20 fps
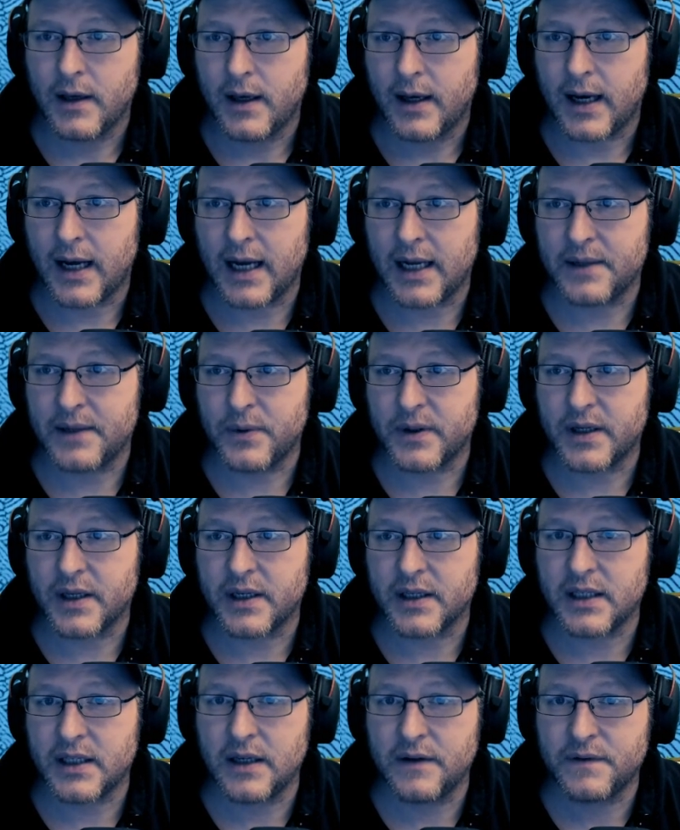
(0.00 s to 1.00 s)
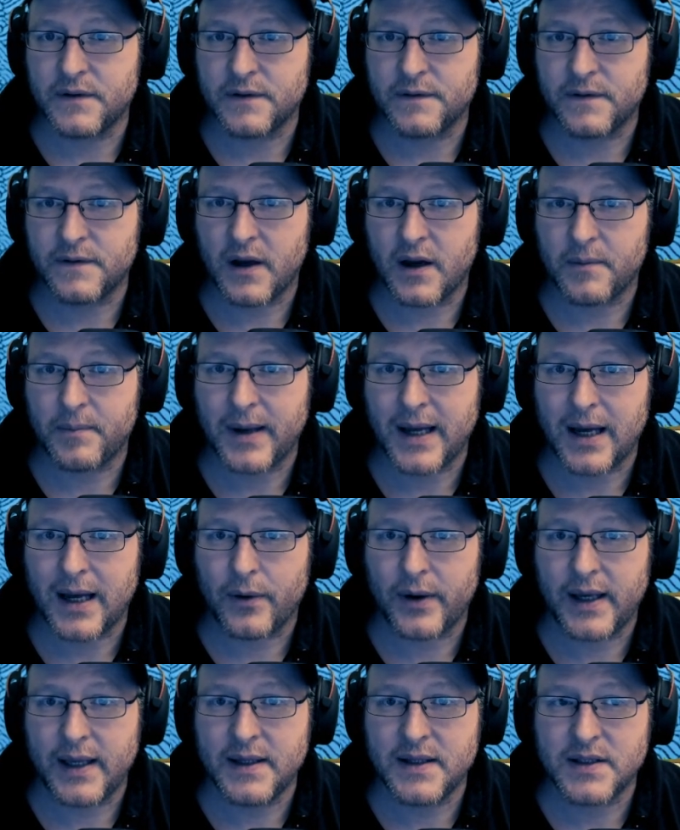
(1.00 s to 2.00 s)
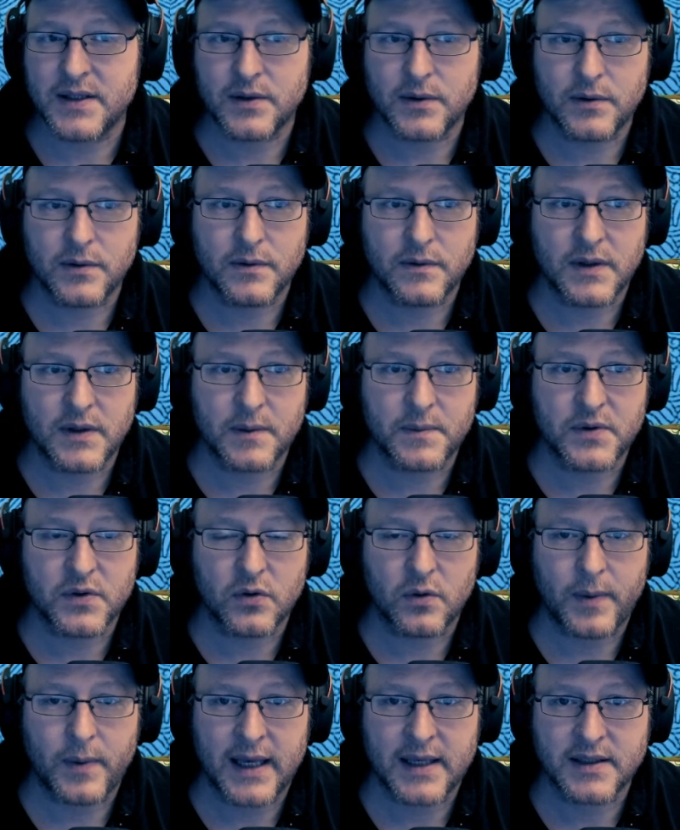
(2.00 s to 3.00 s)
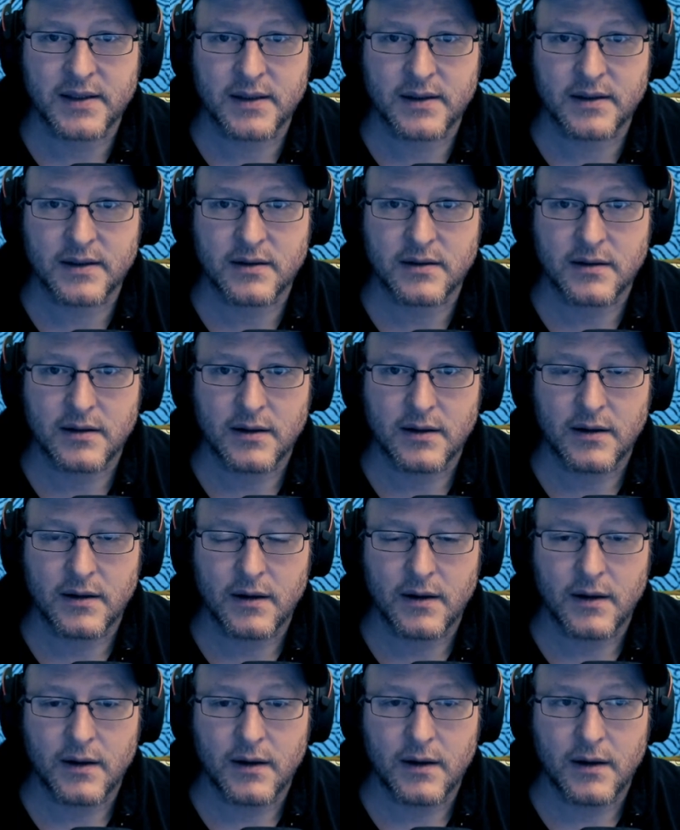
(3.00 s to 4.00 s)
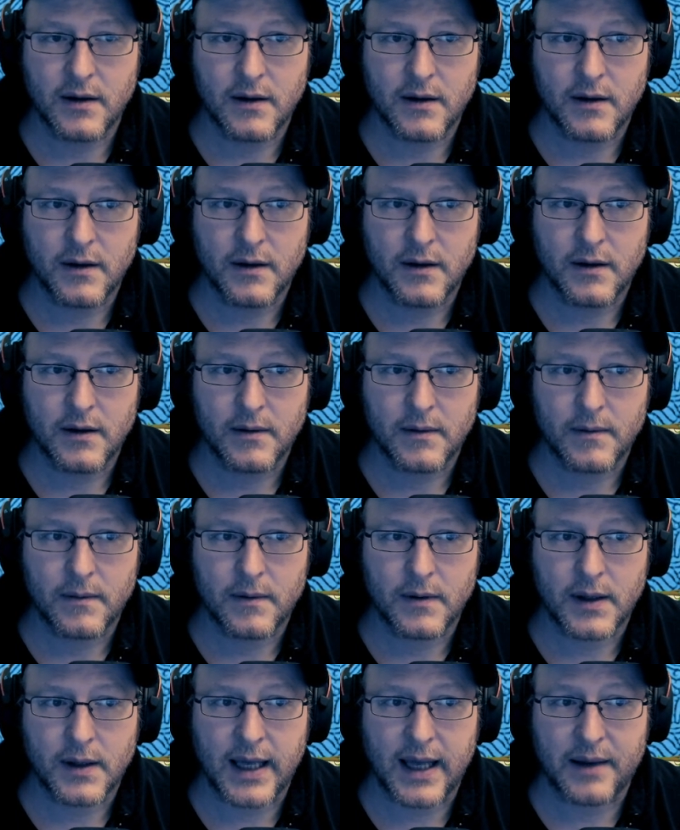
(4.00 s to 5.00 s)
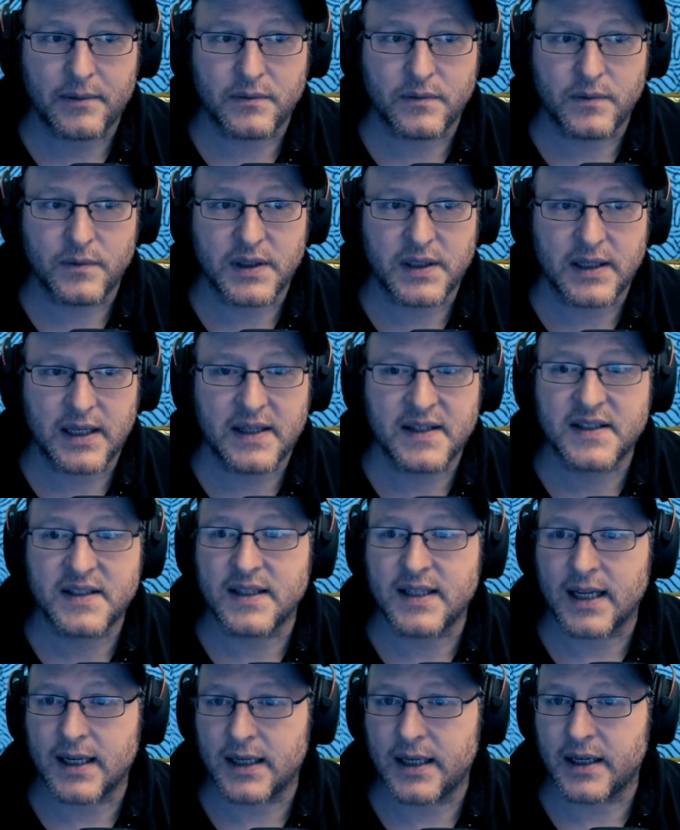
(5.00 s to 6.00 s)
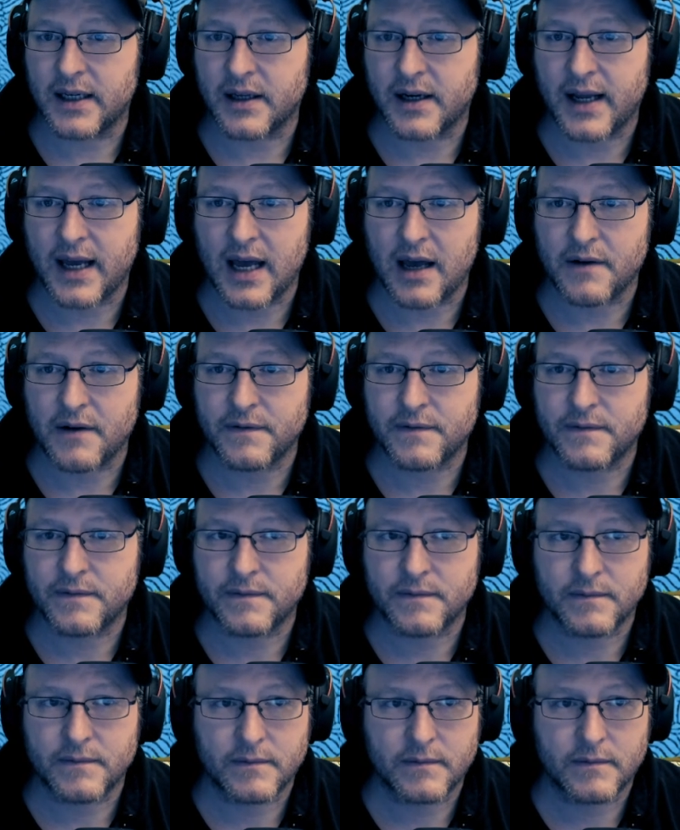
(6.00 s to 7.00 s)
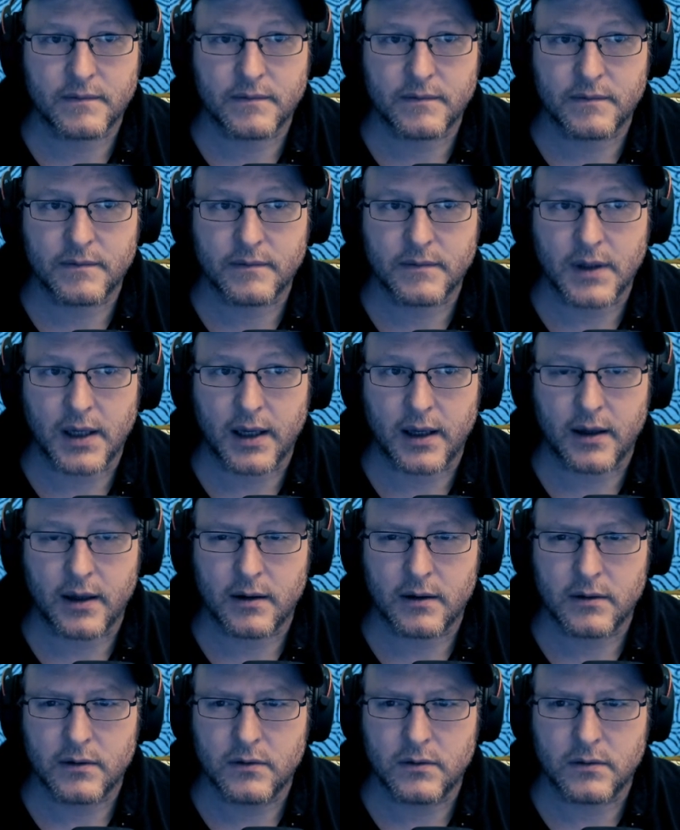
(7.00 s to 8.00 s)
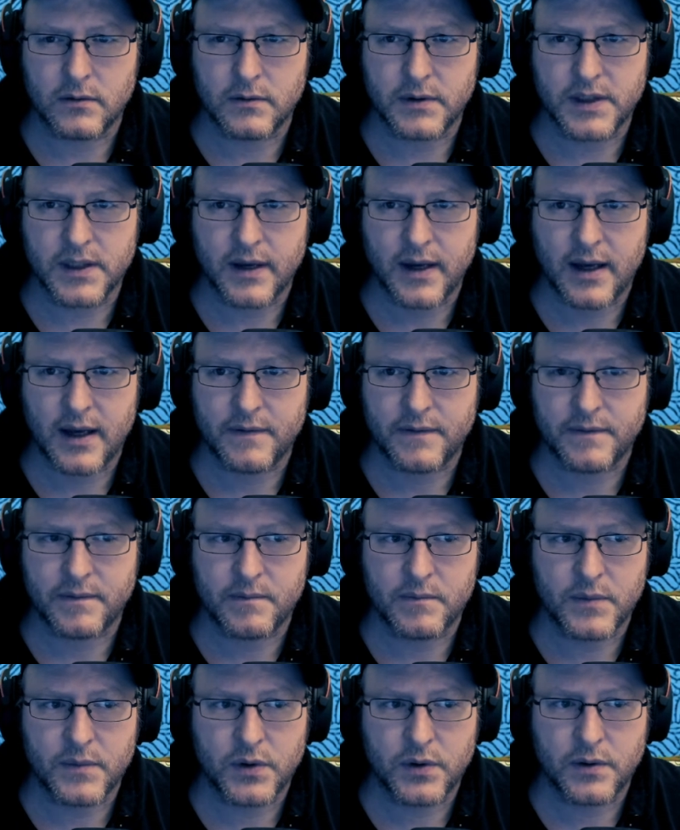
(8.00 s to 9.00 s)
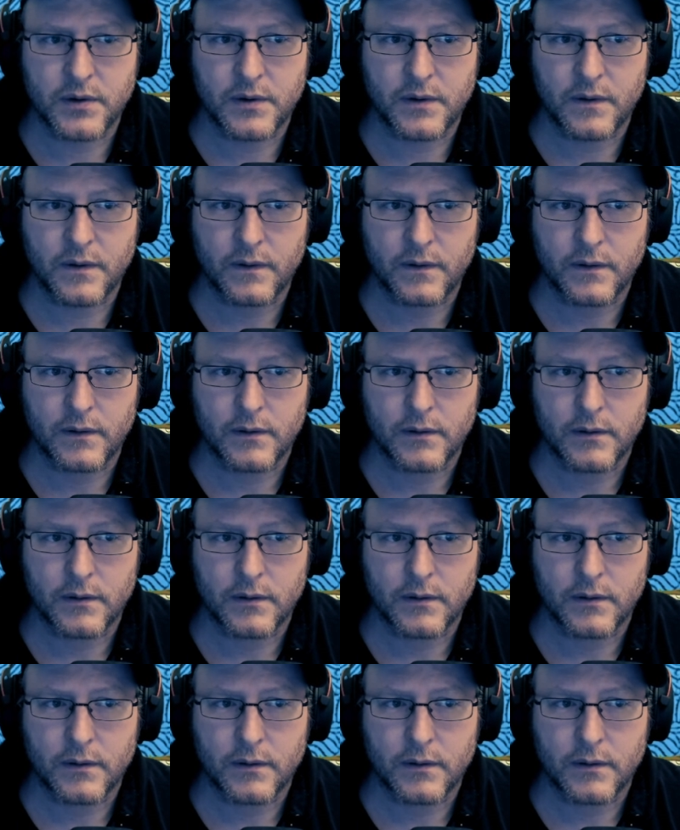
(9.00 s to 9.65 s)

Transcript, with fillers: And we're going to Gift of Flowing Power into the Absorb Essence. And we incidentally are going to have... Uh, ooh, we don't have moons.